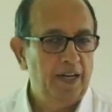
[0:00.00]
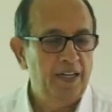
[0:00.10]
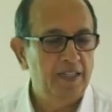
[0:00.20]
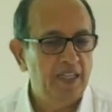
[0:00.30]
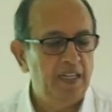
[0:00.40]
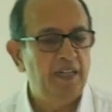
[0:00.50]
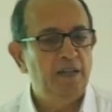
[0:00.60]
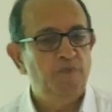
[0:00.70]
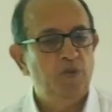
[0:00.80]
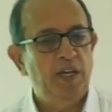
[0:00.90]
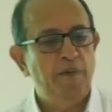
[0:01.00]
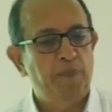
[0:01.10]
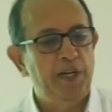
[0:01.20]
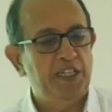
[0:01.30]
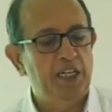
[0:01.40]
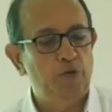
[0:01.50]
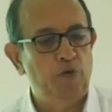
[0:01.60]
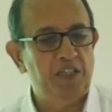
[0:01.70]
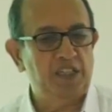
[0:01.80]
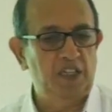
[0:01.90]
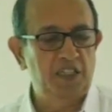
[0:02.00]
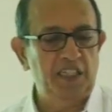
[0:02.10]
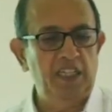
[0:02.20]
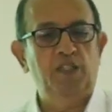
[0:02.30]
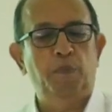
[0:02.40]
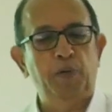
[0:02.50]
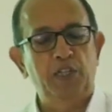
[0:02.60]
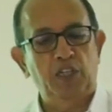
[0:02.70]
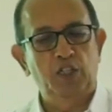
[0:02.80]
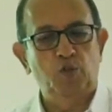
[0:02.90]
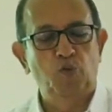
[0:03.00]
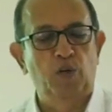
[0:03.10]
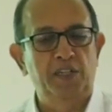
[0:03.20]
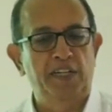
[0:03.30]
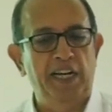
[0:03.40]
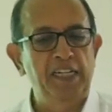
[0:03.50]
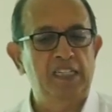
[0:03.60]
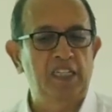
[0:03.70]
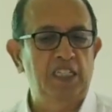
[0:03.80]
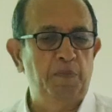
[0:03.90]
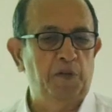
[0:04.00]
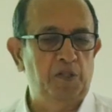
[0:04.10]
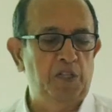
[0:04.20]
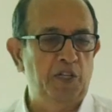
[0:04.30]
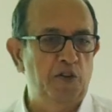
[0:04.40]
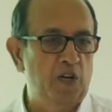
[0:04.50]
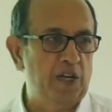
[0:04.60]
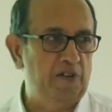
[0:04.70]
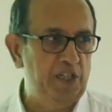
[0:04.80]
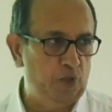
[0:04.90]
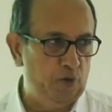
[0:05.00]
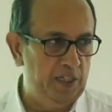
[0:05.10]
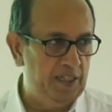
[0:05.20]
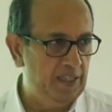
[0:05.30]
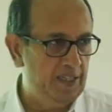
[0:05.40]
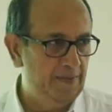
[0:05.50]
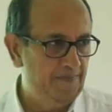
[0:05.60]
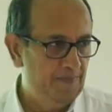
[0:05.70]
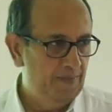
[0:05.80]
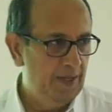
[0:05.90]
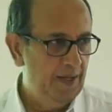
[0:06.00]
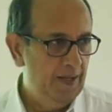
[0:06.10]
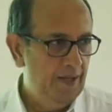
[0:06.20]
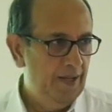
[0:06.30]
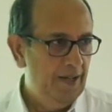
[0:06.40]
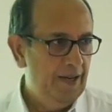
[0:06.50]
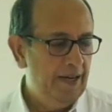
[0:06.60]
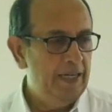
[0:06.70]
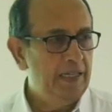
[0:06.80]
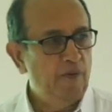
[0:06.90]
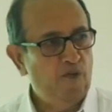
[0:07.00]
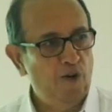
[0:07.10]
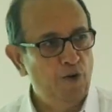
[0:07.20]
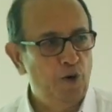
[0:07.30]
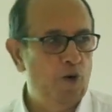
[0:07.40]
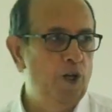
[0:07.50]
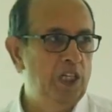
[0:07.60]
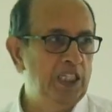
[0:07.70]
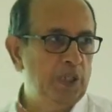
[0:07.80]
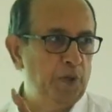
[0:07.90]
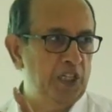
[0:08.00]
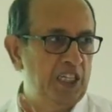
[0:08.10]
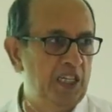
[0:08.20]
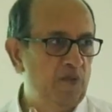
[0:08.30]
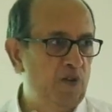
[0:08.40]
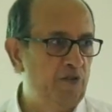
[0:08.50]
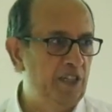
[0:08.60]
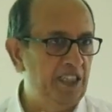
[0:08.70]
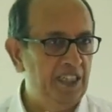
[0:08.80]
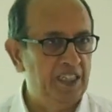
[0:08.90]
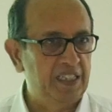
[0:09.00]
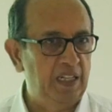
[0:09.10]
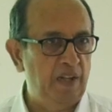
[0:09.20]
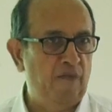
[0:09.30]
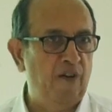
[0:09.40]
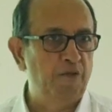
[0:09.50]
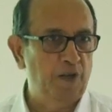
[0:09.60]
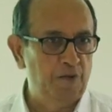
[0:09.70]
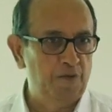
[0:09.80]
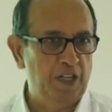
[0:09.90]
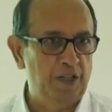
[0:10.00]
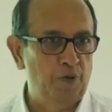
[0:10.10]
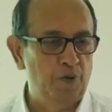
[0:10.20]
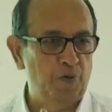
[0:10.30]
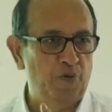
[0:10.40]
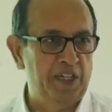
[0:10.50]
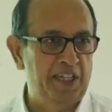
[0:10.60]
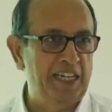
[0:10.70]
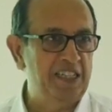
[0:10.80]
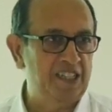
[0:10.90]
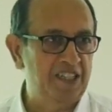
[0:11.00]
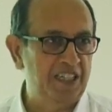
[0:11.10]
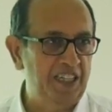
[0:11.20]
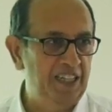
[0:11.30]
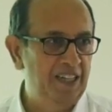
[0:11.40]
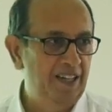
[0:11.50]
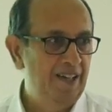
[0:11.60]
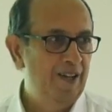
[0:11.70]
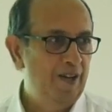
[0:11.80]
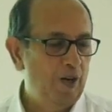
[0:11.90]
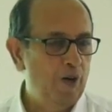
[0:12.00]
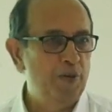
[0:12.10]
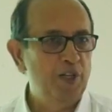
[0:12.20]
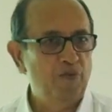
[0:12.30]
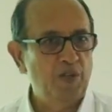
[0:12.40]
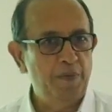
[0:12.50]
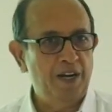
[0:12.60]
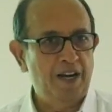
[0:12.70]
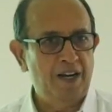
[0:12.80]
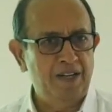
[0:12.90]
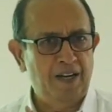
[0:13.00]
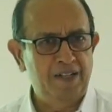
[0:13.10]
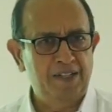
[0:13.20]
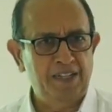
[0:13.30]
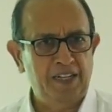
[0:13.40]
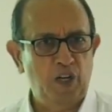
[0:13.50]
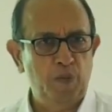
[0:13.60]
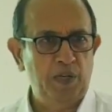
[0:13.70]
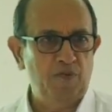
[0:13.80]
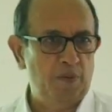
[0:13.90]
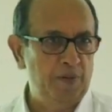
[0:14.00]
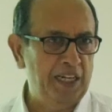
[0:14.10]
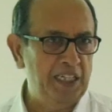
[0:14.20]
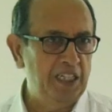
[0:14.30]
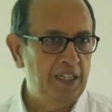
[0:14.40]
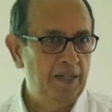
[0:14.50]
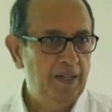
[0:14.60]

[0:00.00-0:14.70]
And they have patients who had surgery and the patients who were denied surgery because they did not have an insurance. And they followed all these patients for 20 years and they found out that those who were denied surgery, how many of them had heart attack, how many of them died